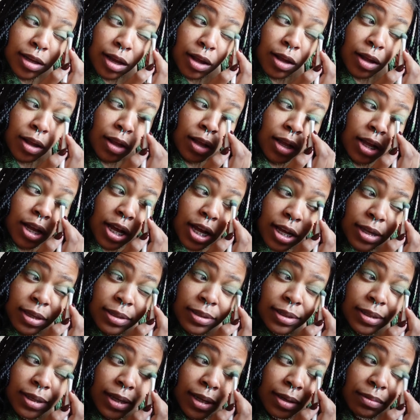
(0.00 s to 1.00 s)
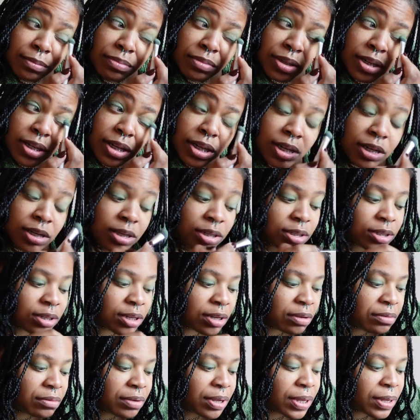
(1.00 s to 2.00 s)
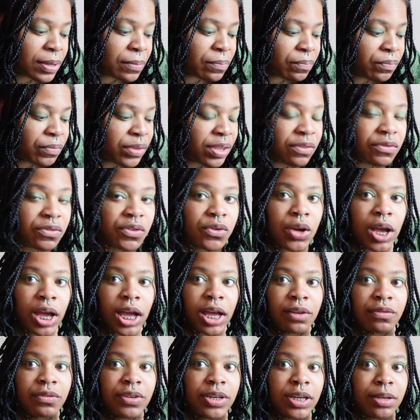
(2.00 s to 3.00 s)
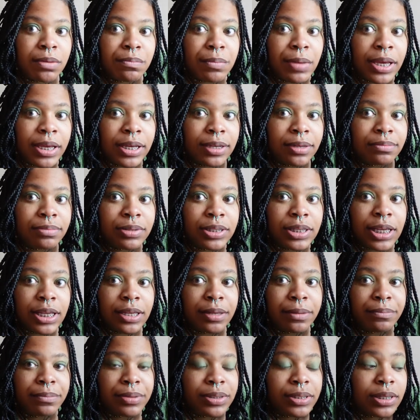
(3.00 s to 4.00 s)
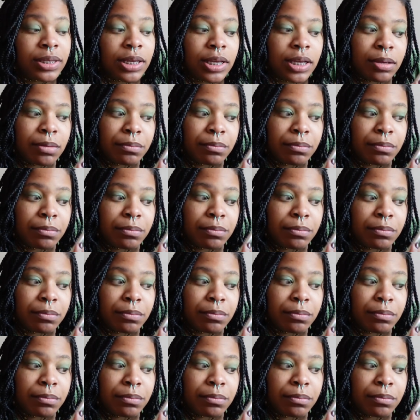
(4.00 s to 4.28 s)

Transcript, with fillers: all concept. So um, if you have any makeup tips,